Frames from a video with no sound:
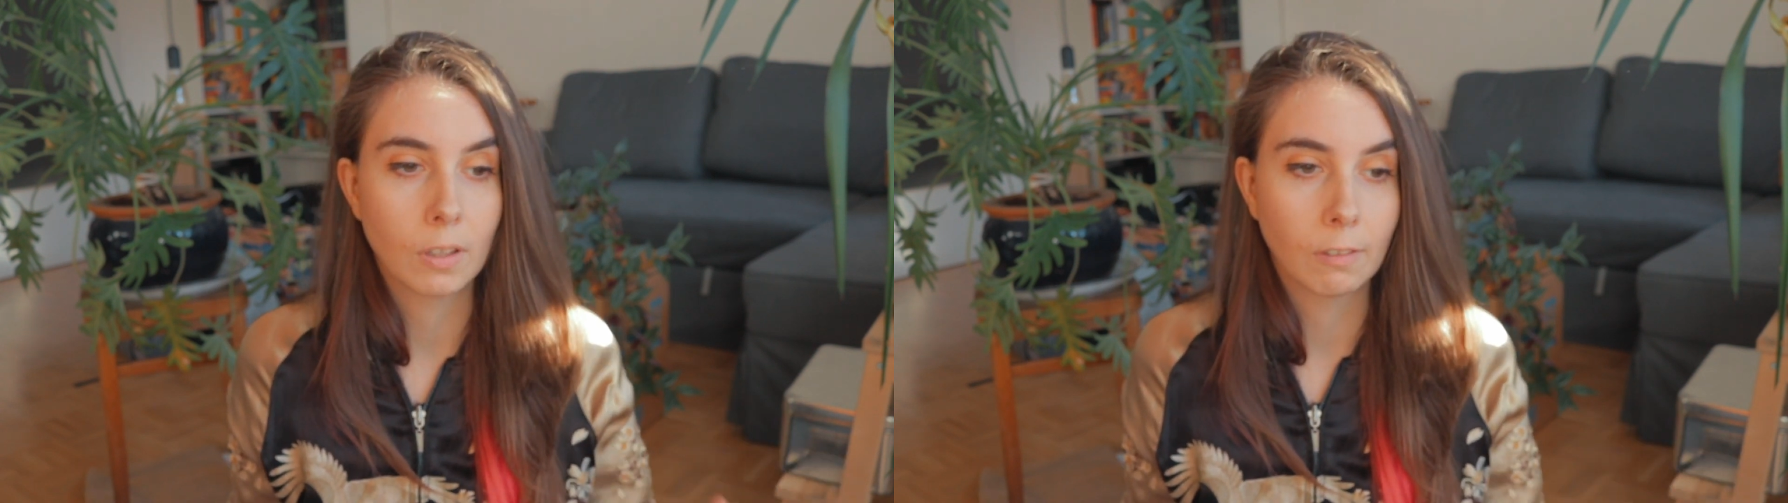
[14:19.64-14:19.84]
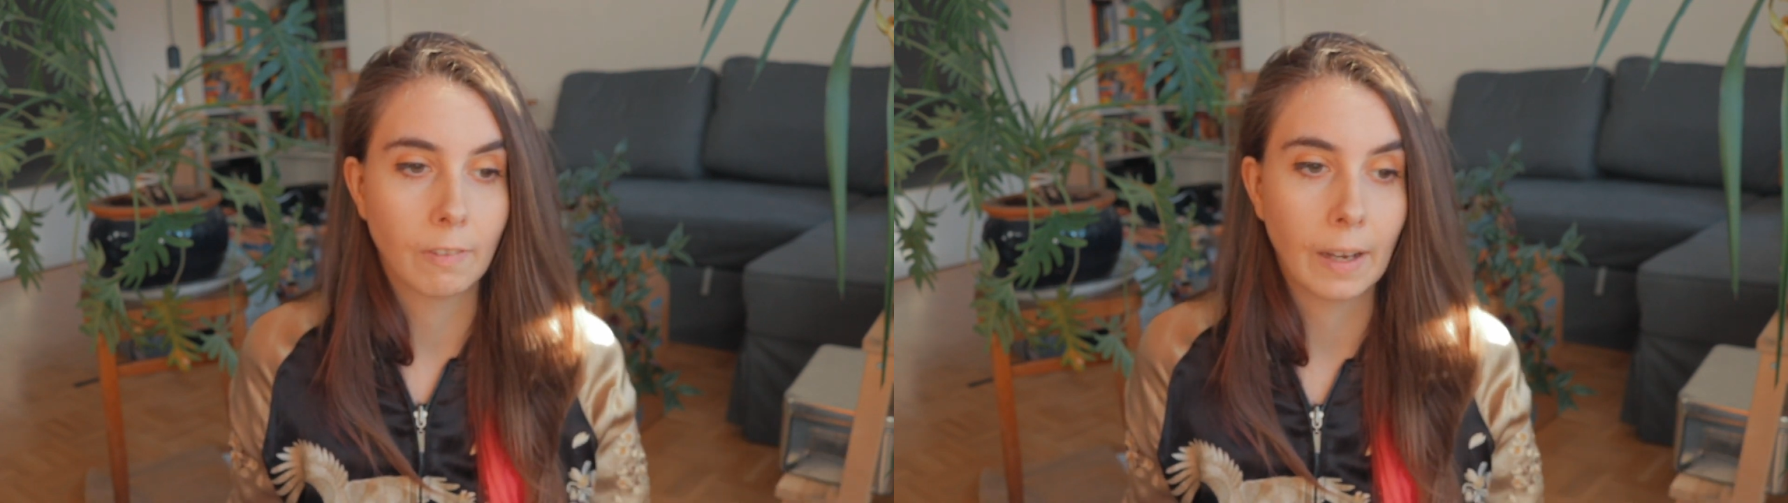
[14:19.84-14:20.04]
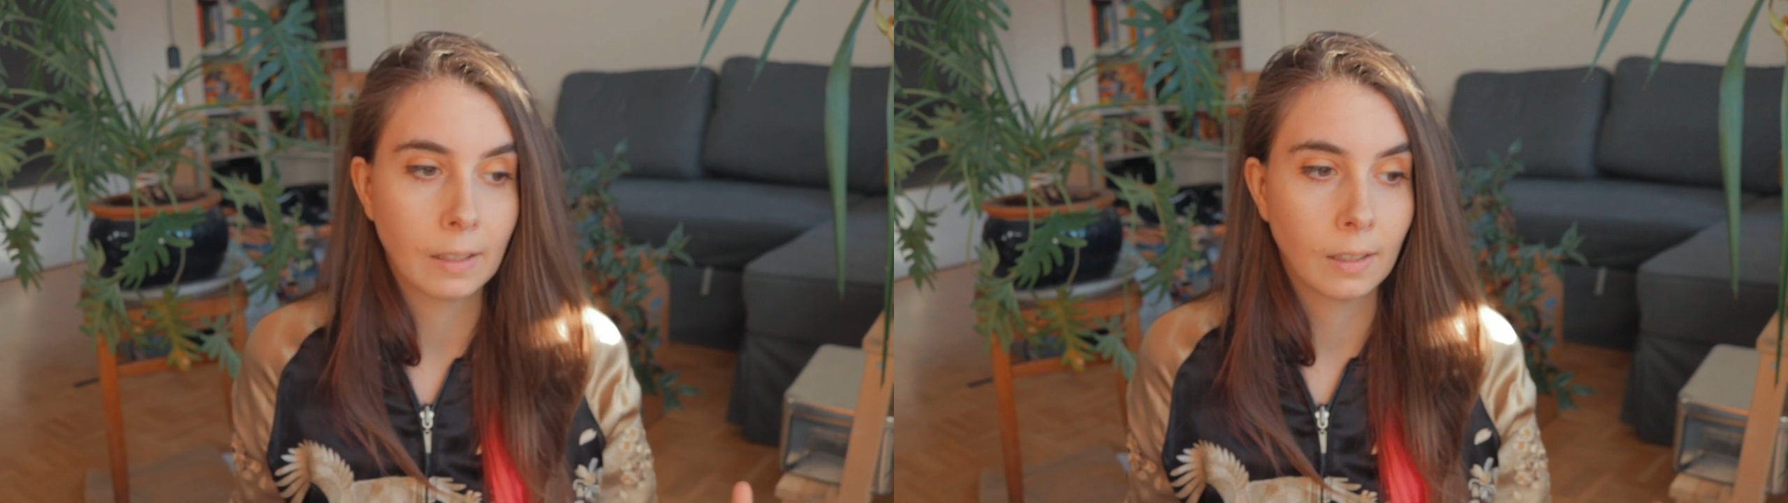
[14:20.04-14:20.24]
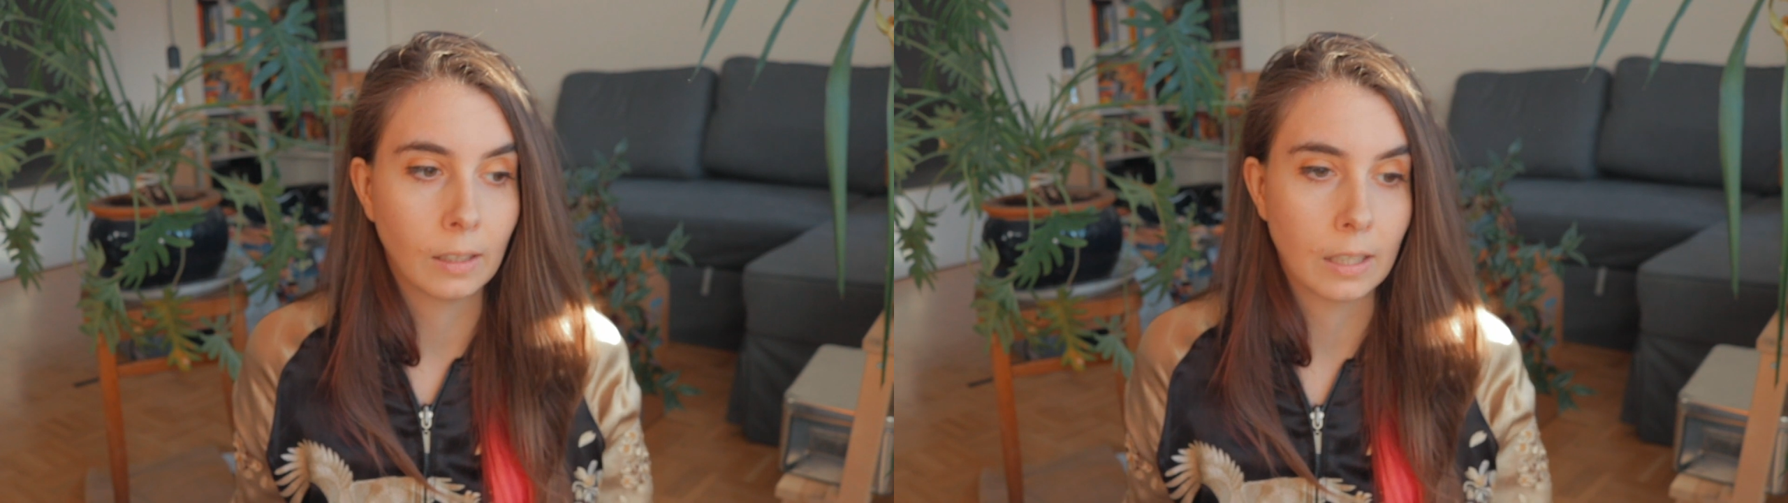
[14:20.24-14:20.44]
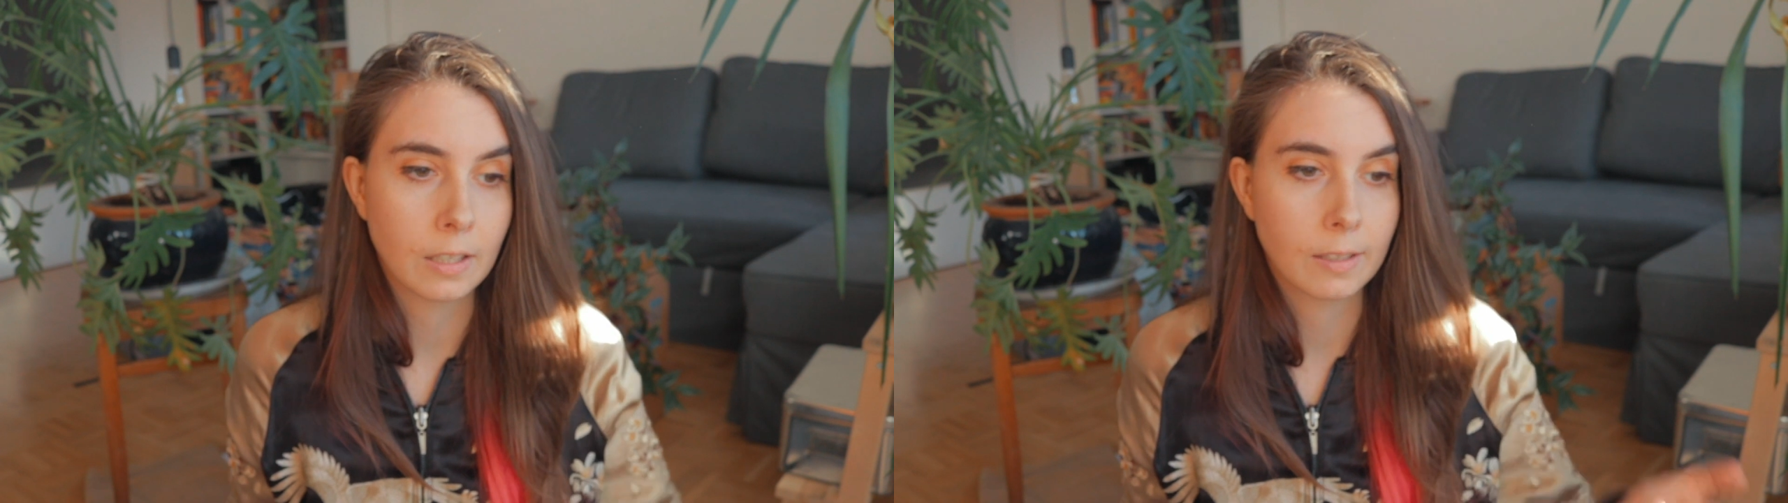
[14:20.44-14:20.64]
the final
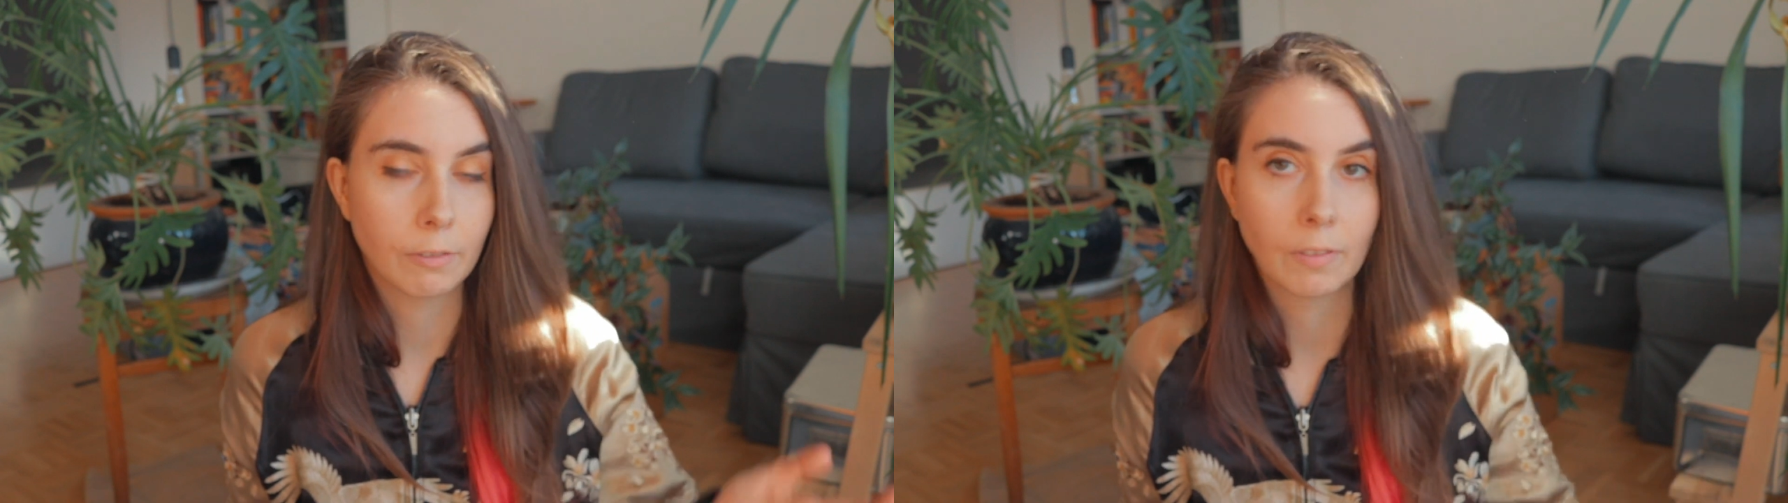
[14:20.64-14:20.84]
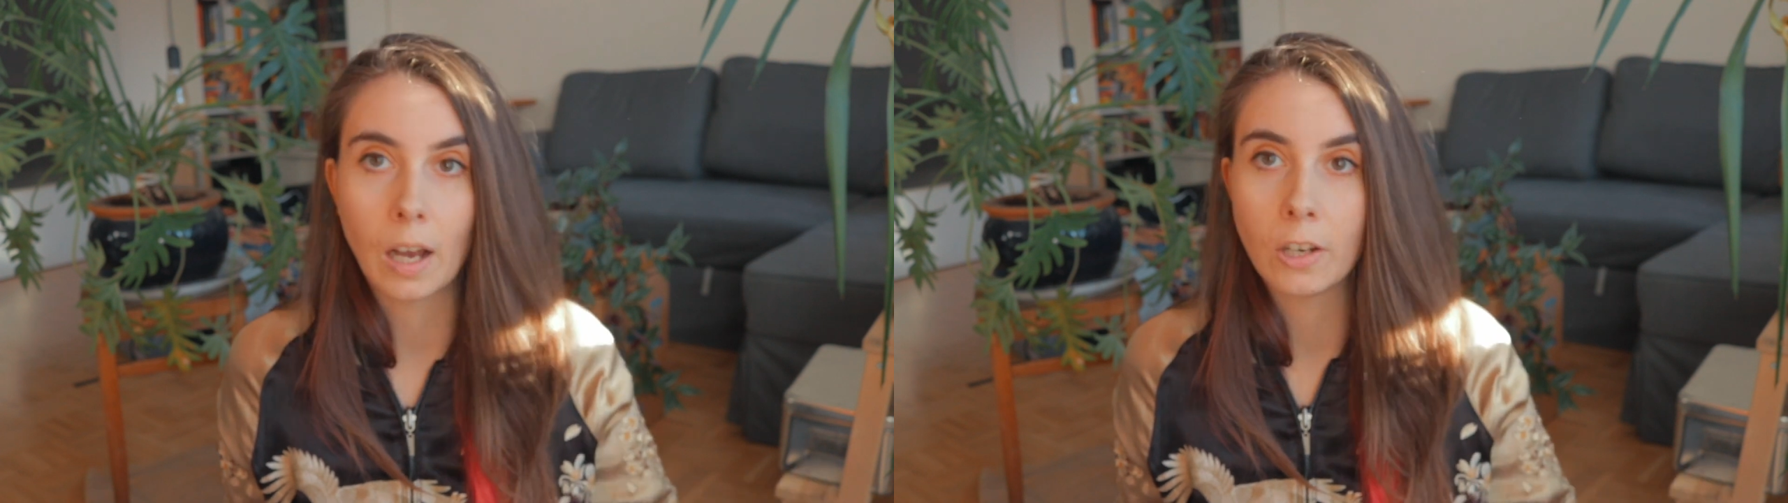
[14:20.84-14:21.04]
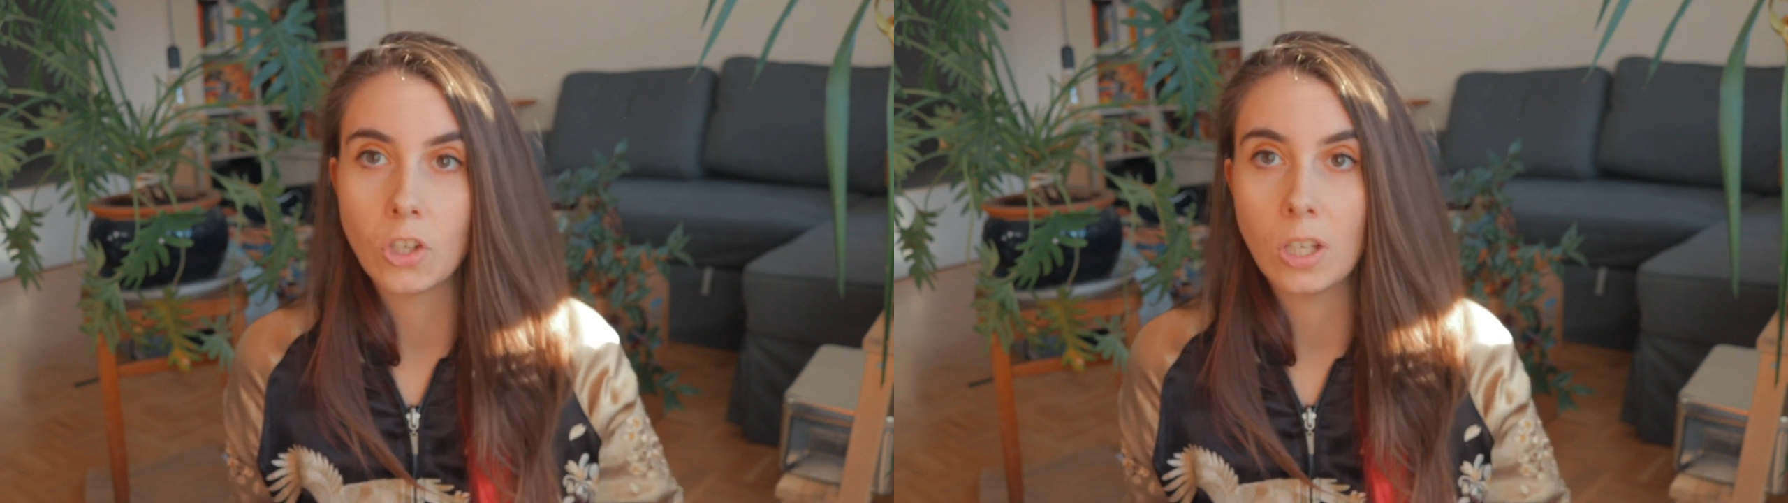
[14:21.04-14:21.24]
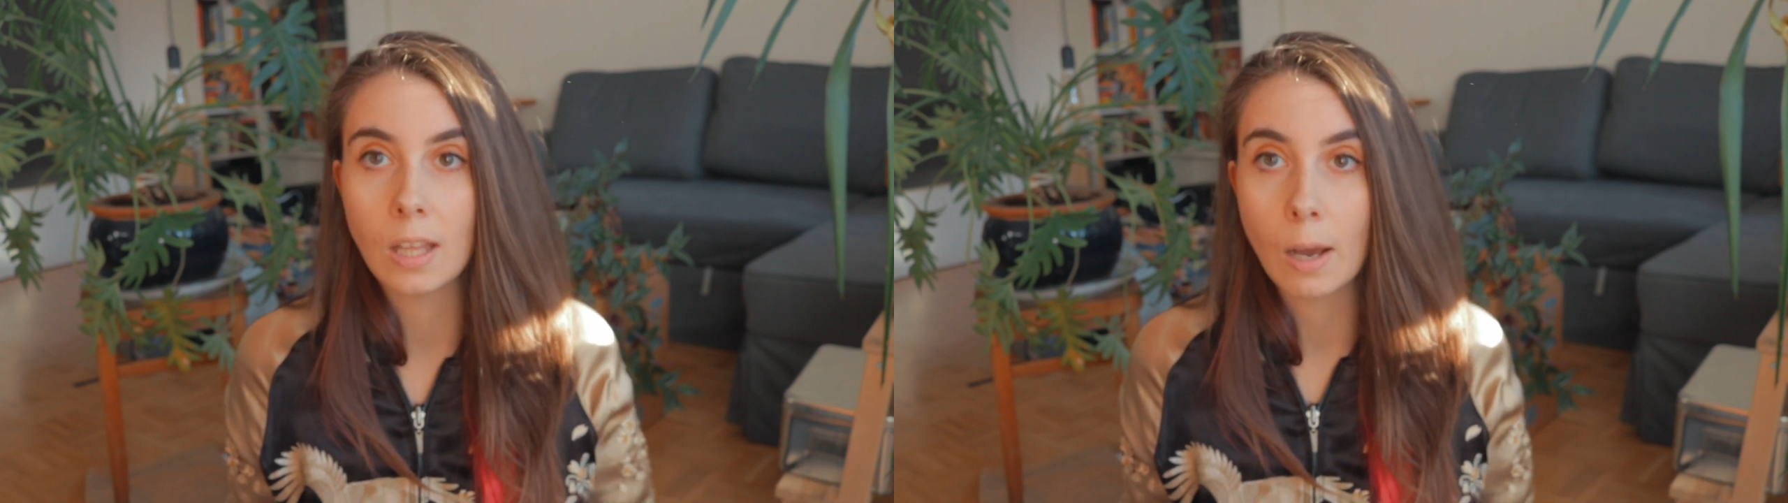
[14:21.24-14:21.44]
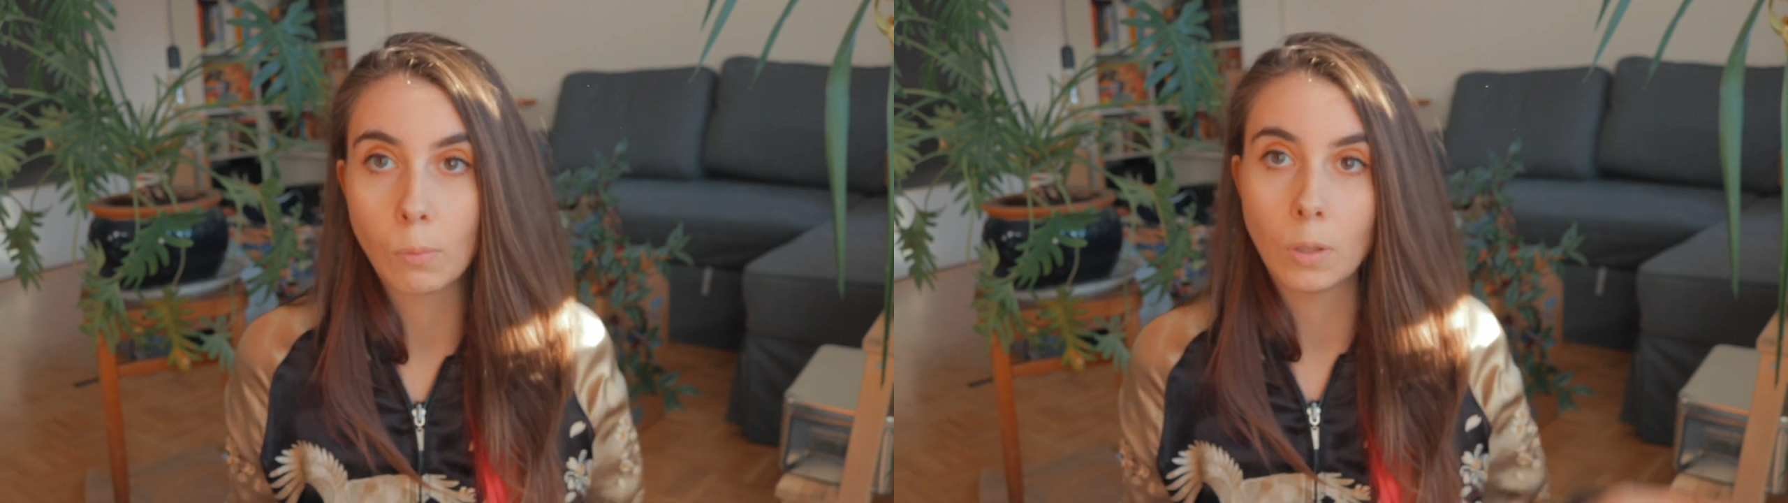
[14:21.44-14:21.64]
list of kanji
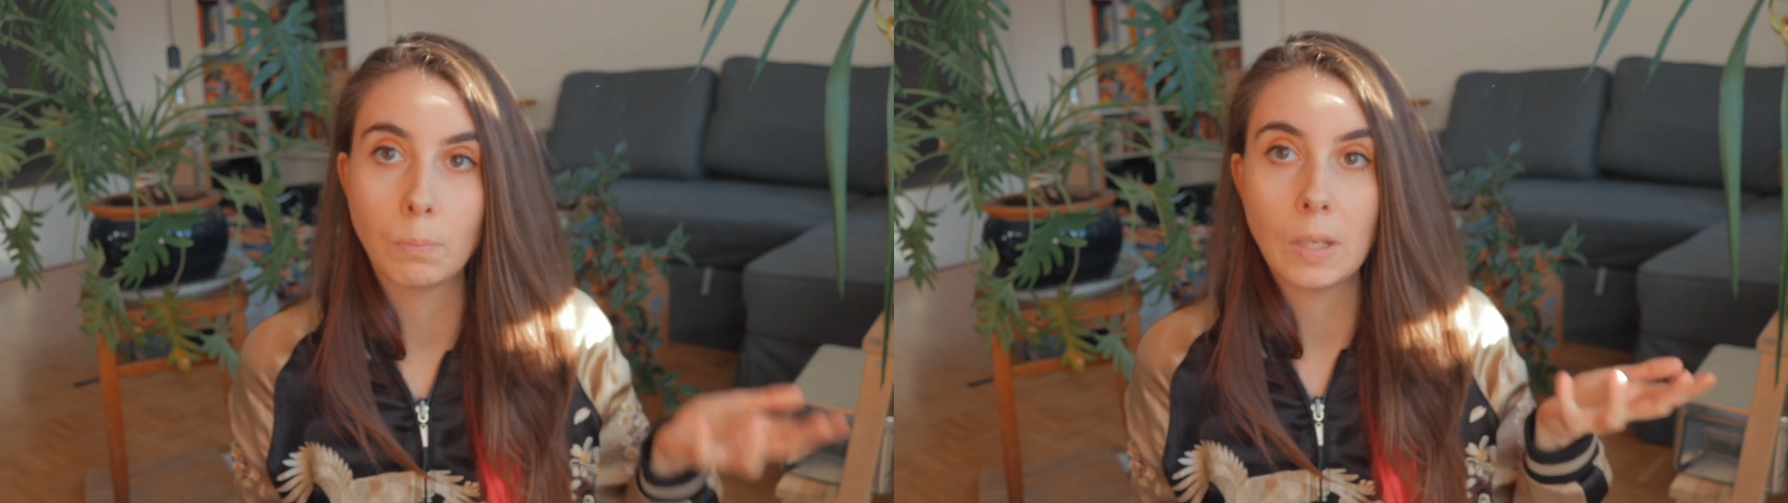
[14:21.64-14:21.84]
that would